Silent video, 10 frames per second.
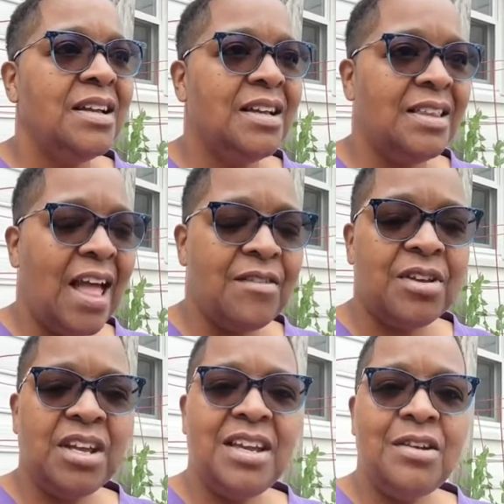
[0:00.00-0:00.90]
Life
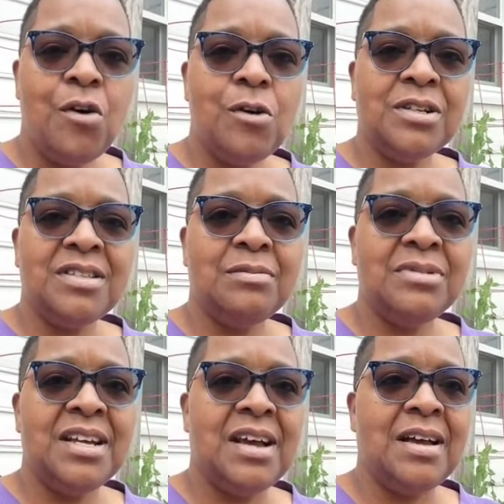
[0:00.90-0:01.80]
can get hard
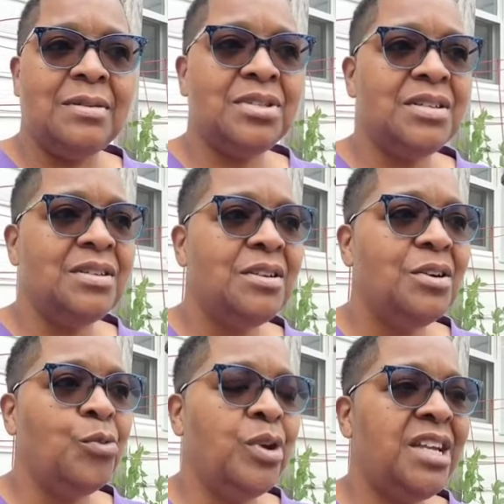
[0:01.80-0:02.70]
sometimes.
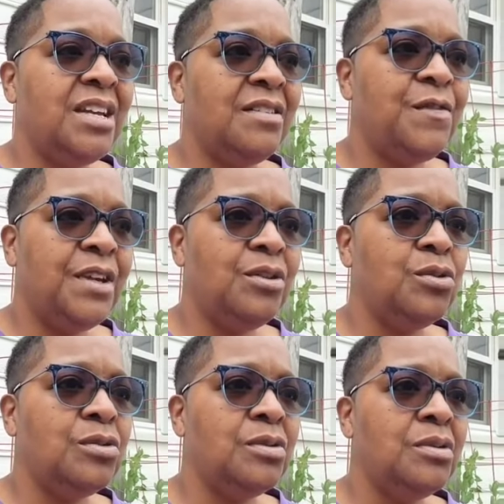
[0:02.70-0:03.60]
We can
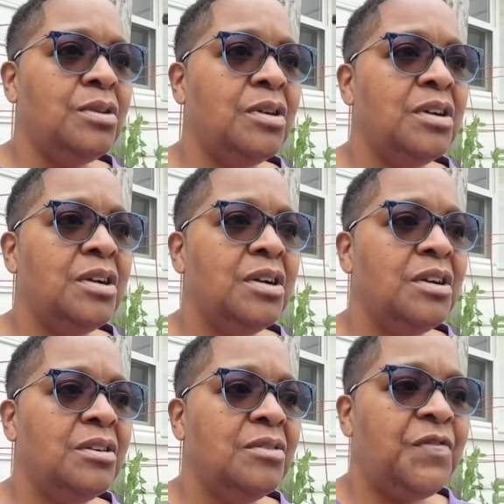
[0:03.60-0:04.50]
feel
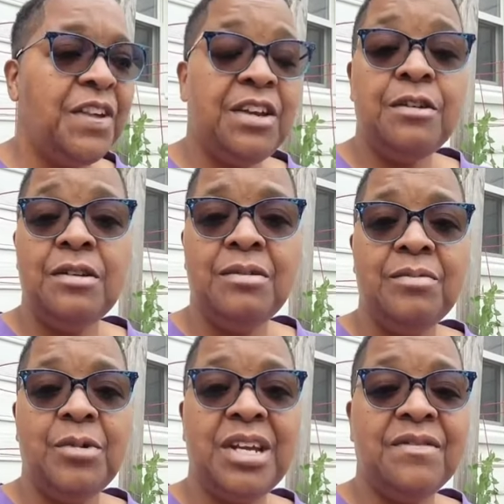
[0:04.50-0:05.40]
fear.
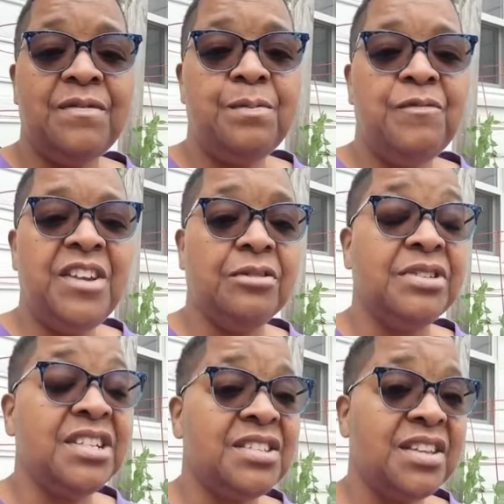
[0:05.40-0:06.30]
We can feel
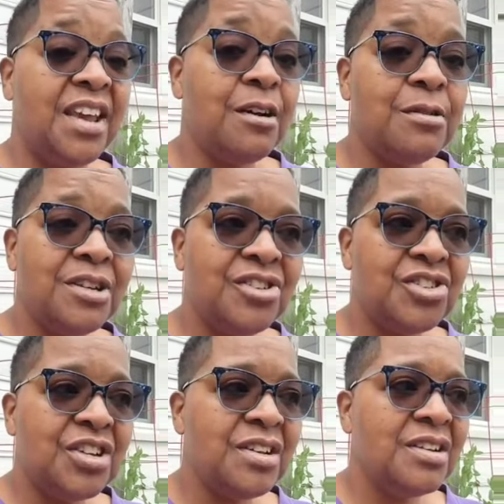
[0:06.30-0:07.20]

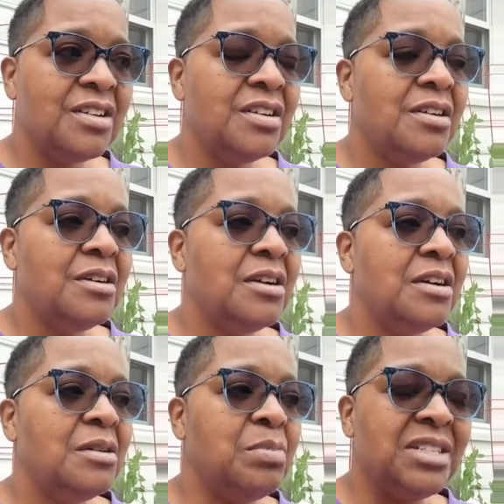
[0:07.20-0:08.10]
discouraged,
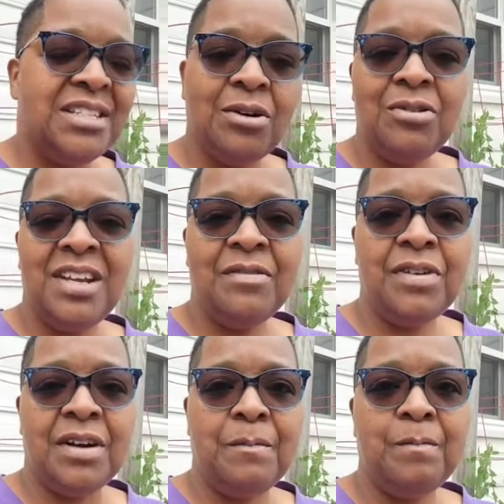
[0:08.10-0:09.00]
but don't give
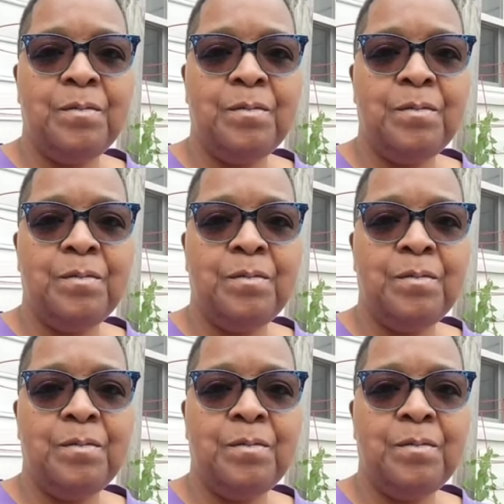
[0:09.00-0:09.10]
up.